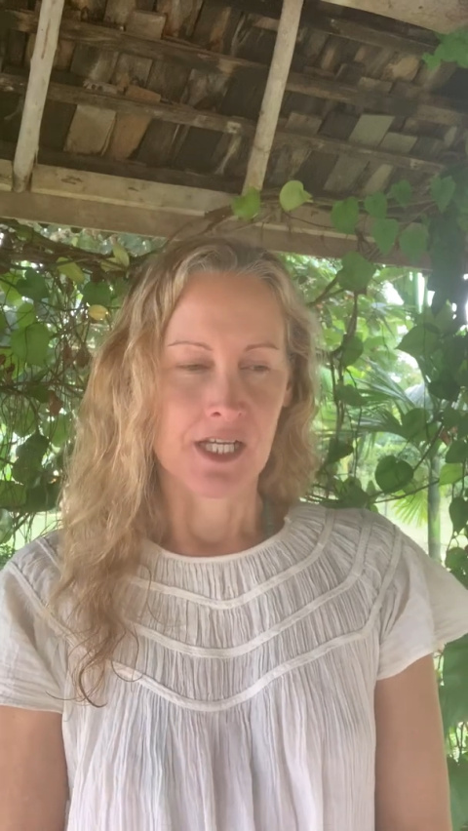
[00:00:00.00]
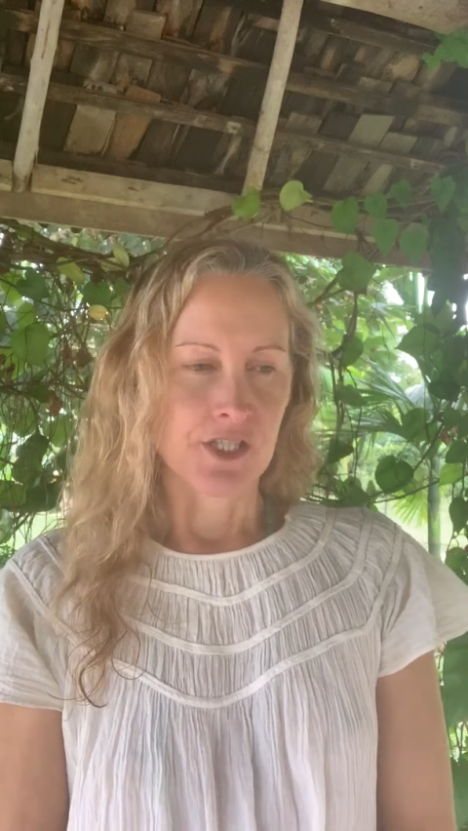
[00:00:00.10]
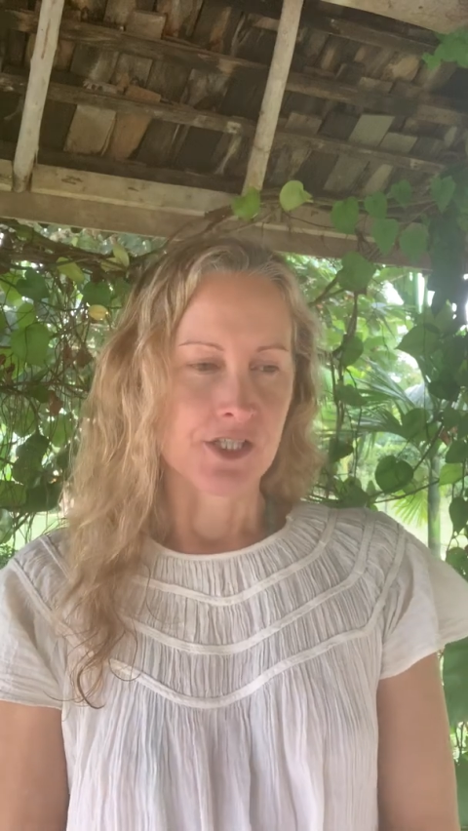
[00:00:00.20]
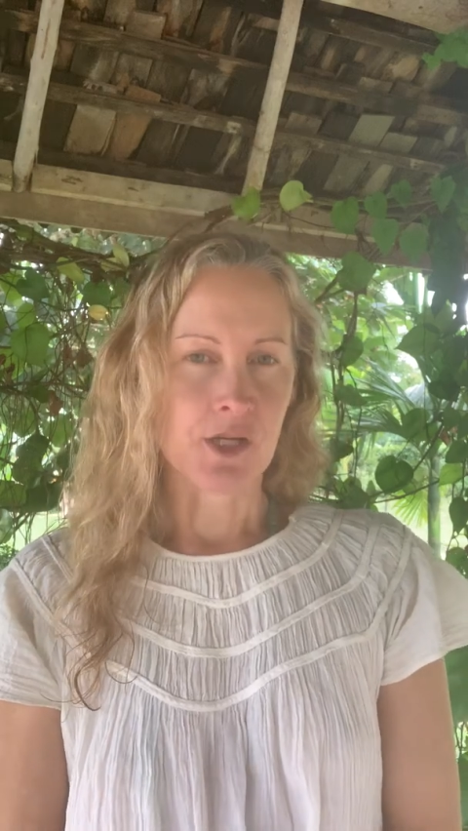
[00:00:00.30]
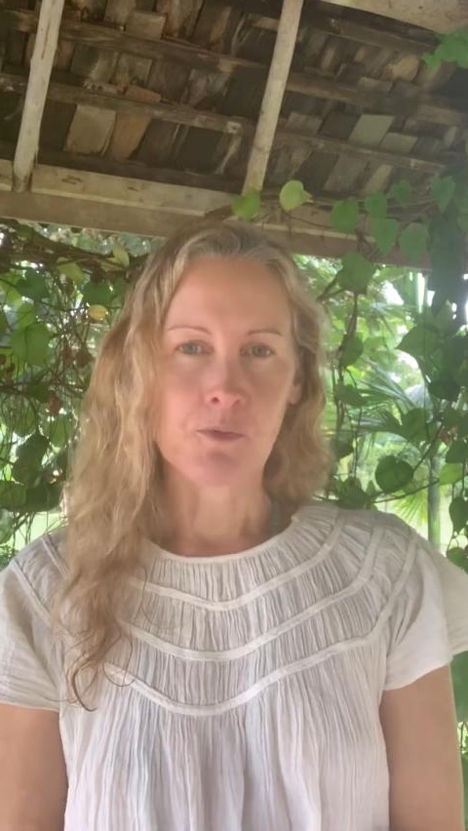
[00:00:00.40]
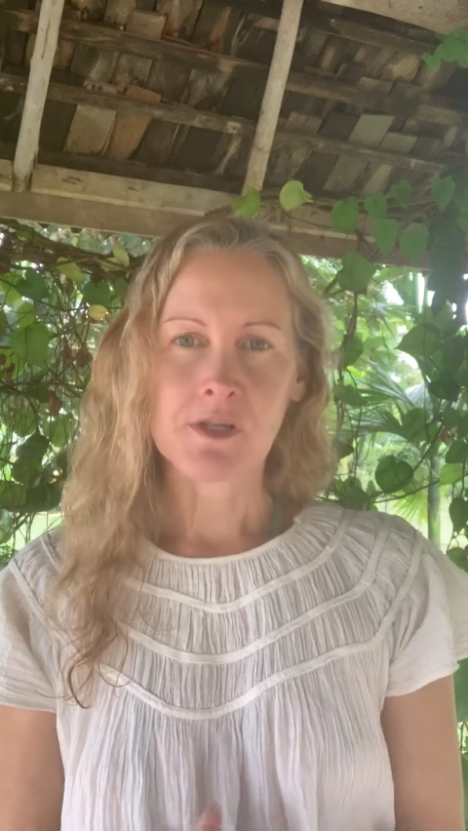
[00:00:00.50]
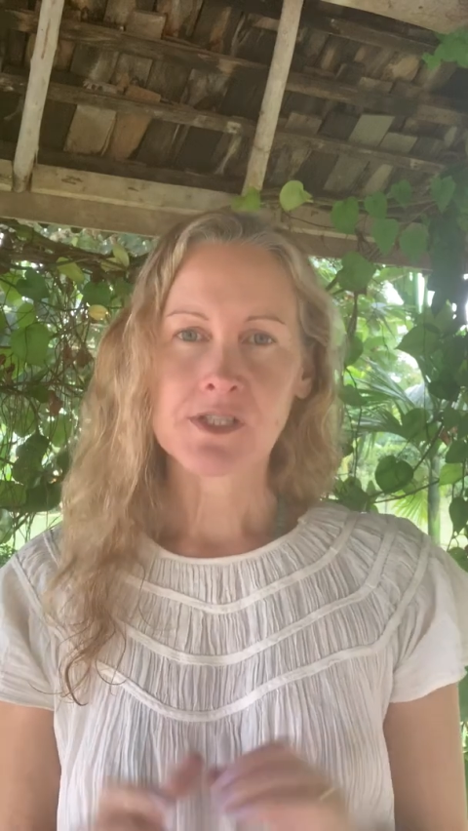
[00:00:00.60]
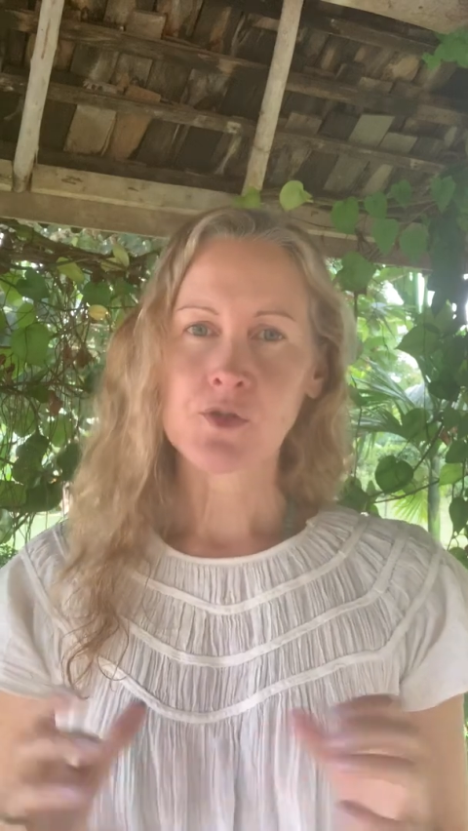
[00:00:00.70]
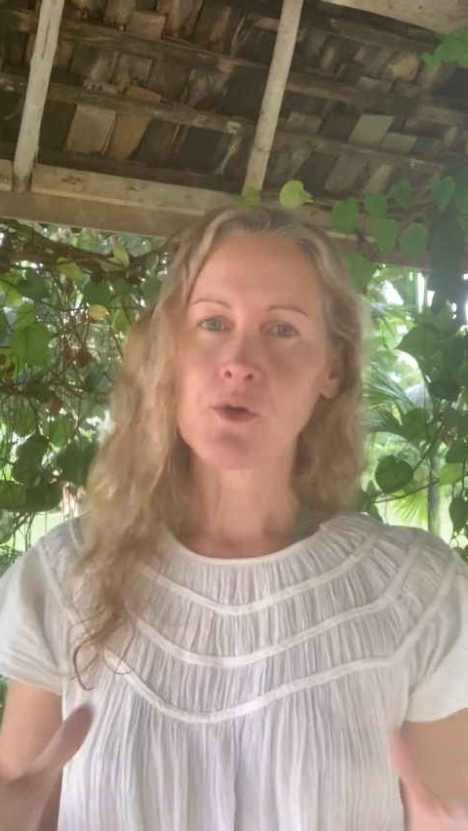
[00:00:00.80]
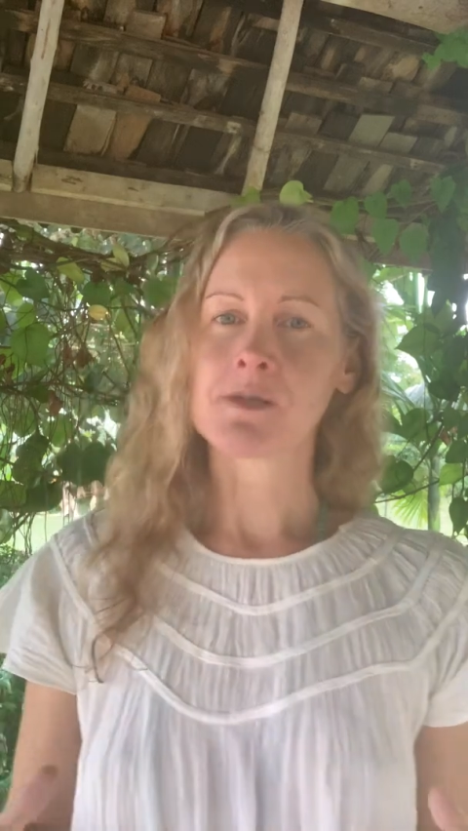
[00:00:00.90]
So we're
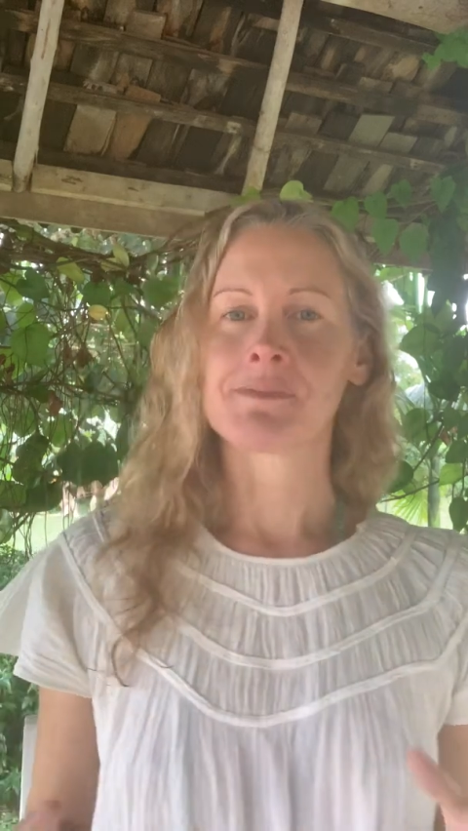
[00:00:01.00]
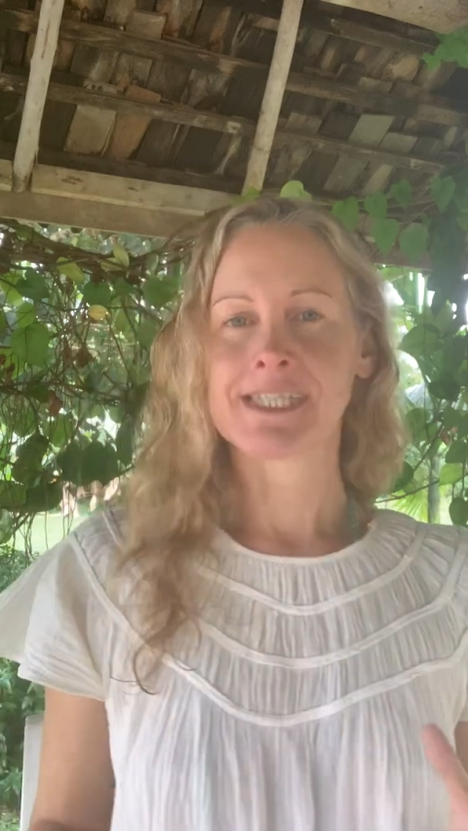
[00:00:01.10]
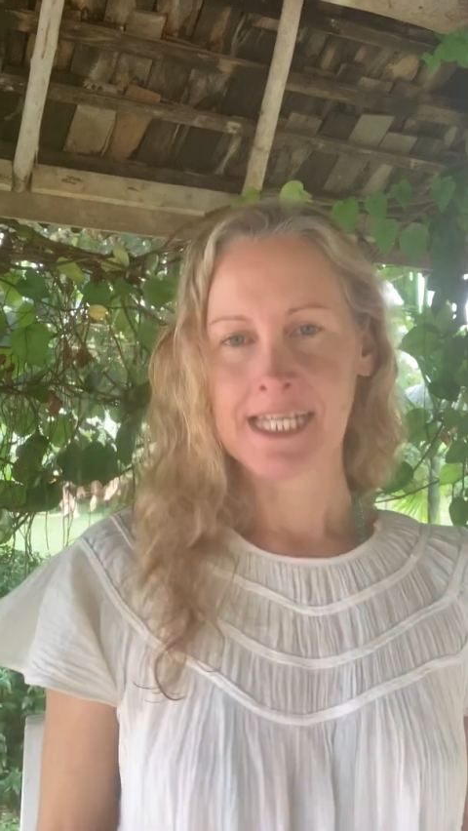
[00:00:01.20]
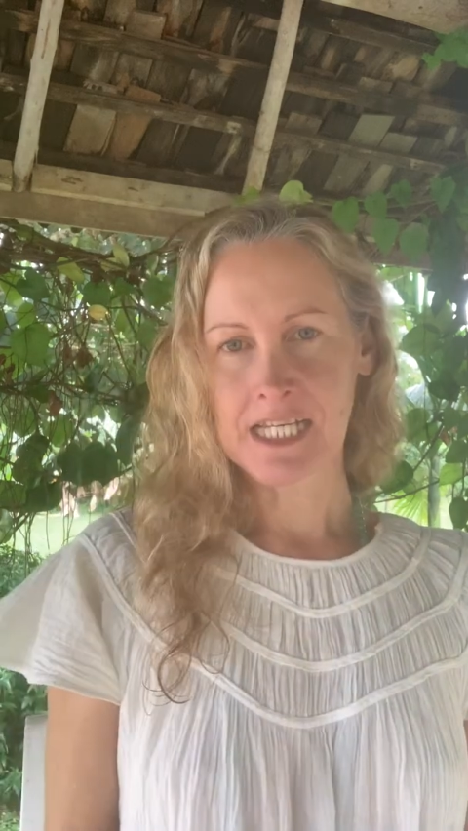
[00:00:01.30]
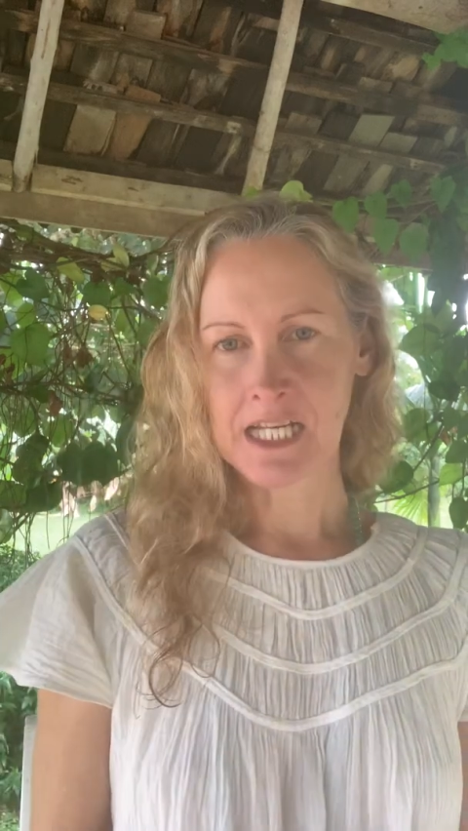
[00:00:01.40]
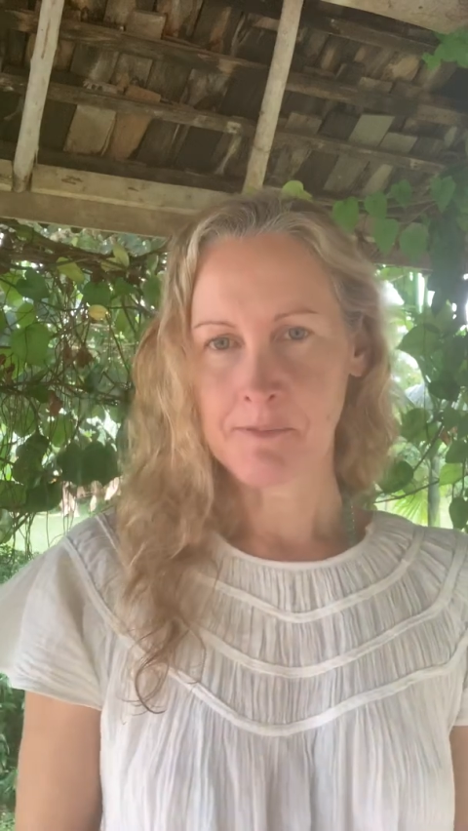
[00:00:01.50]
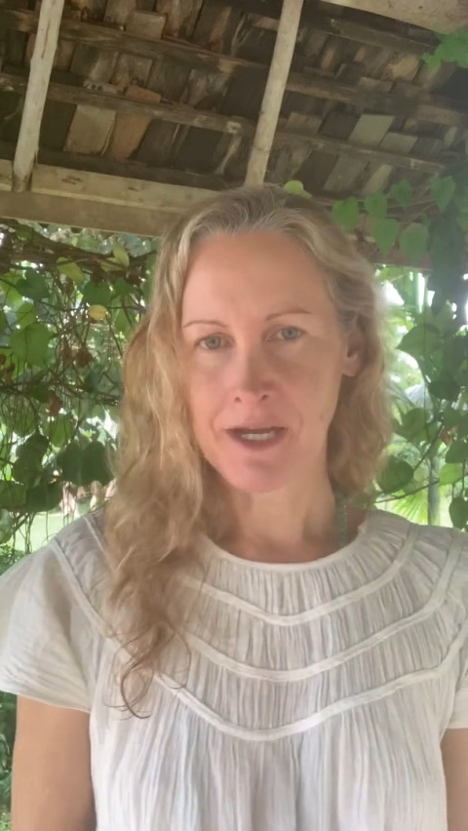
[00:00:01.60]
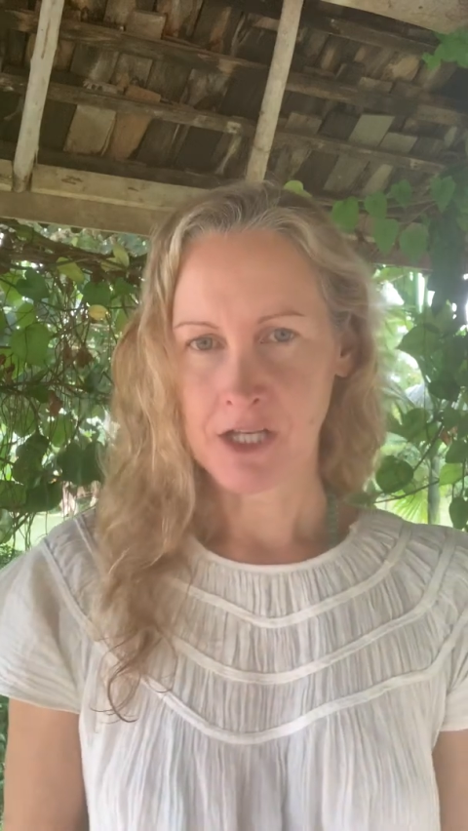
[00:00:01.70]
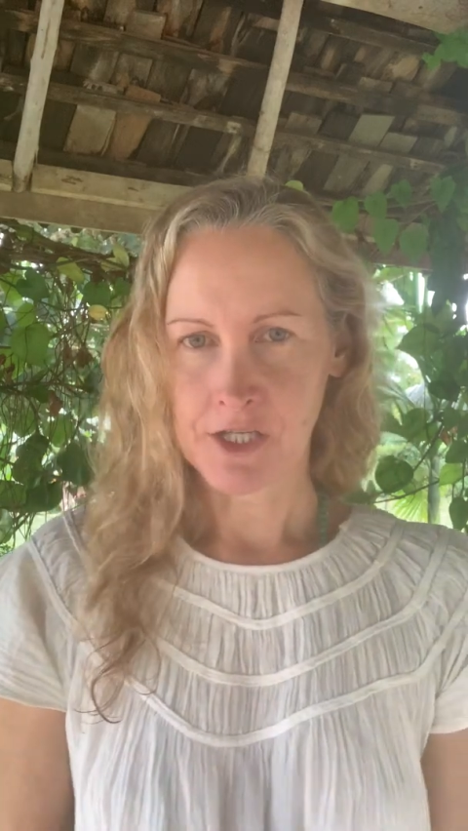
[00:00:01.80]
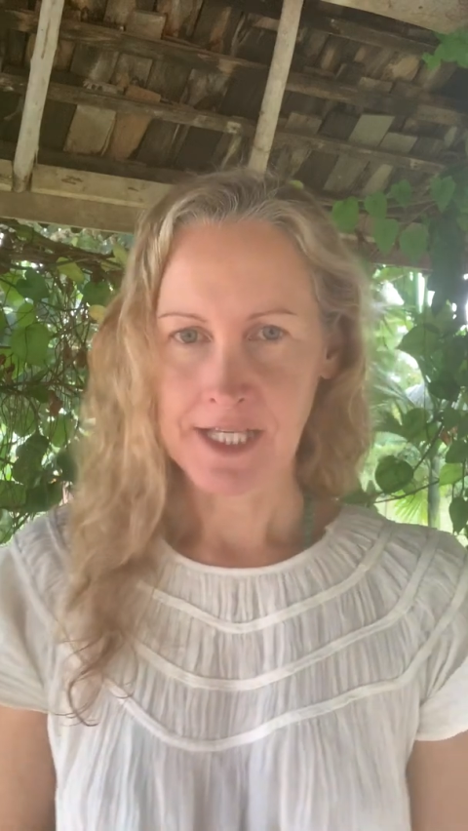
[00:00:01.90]
talking particularly
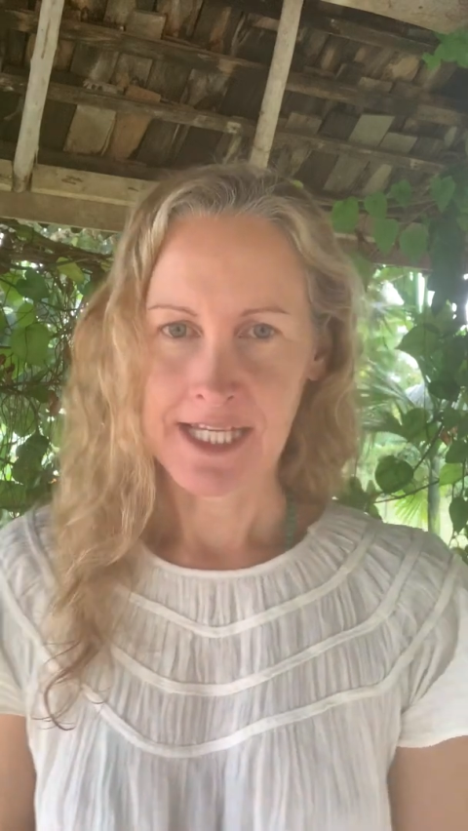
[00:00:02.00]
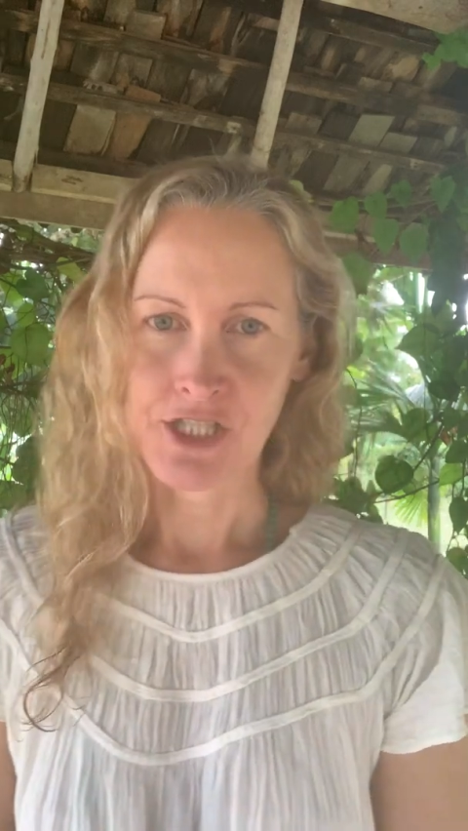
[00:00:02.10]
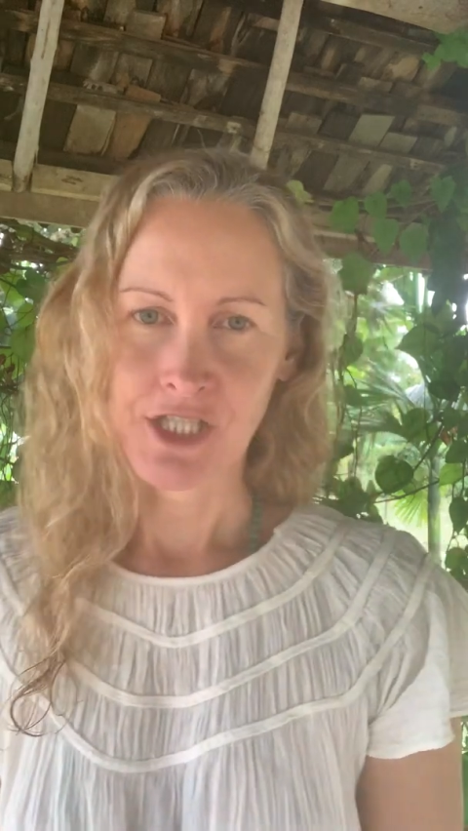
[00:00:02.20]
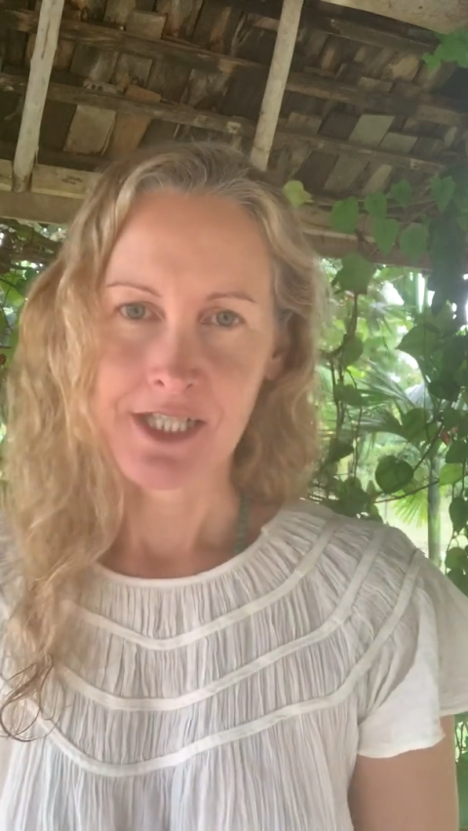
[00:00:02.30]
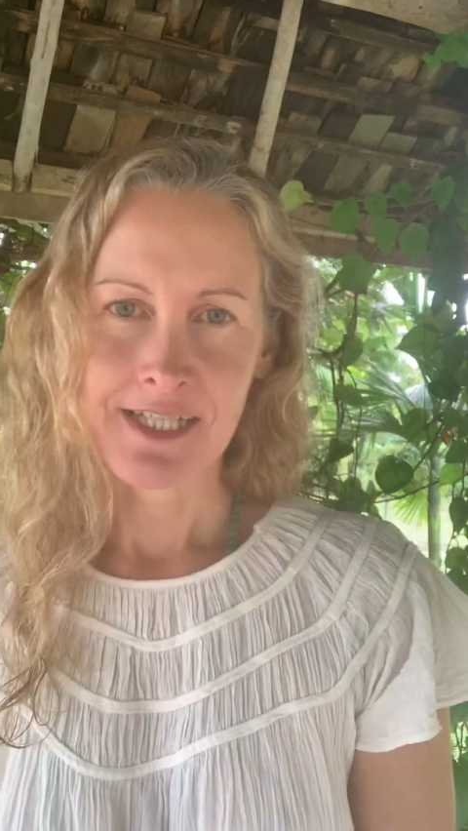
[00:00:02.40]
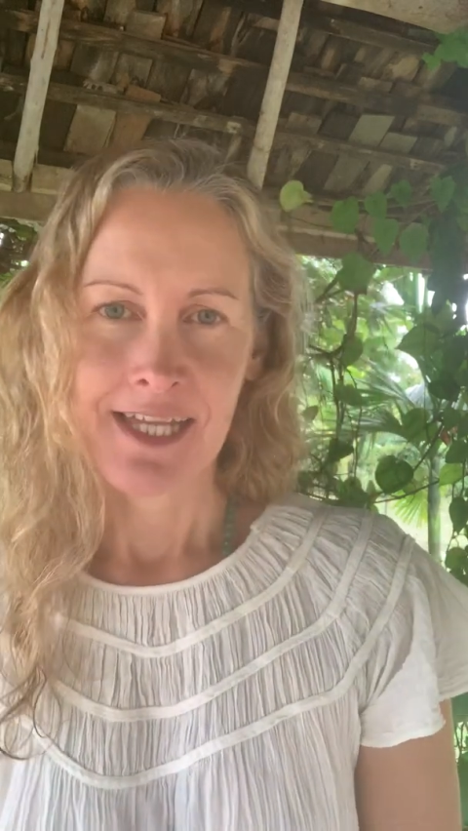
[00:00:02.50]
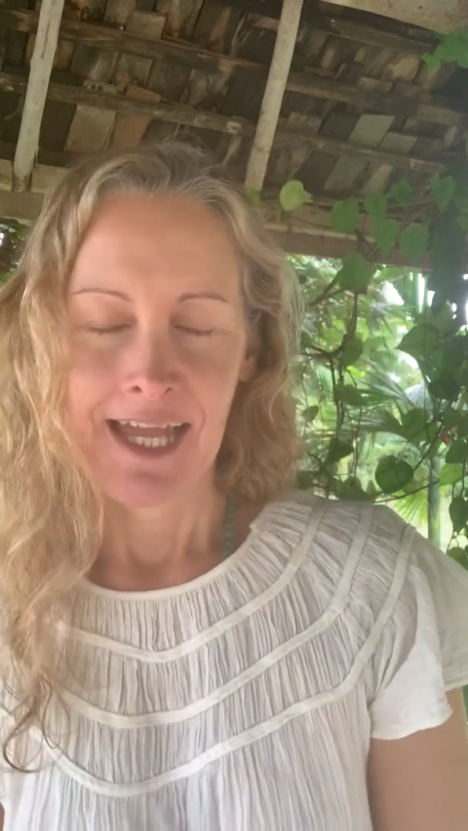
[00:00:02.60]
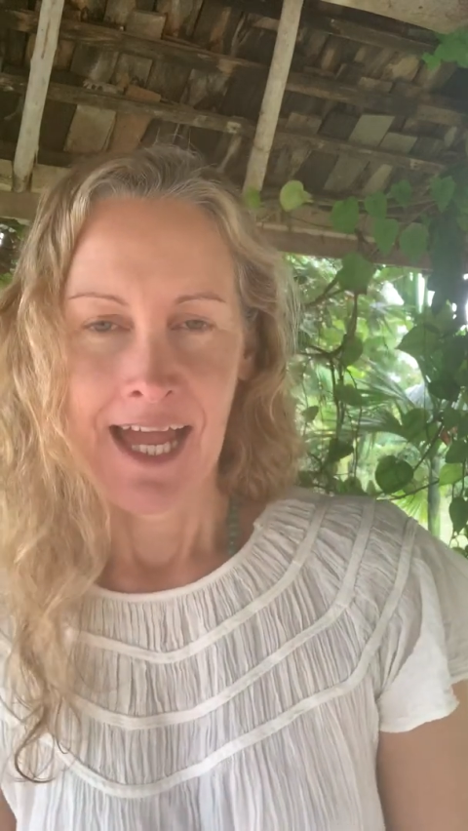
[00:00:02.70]
about location,